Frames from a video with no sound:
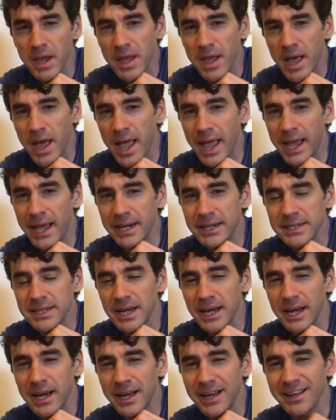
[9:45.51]
And
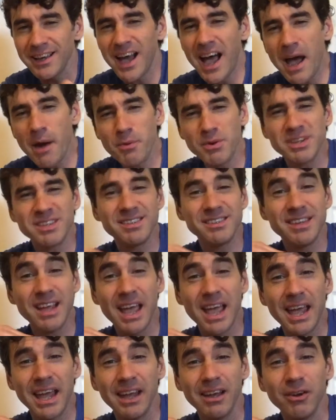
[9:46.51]
I would
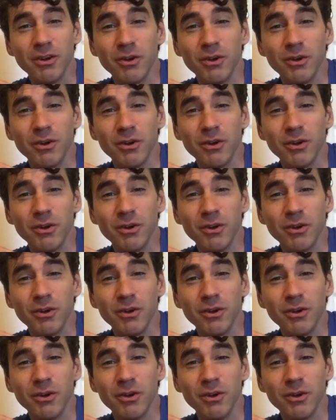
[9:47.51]
say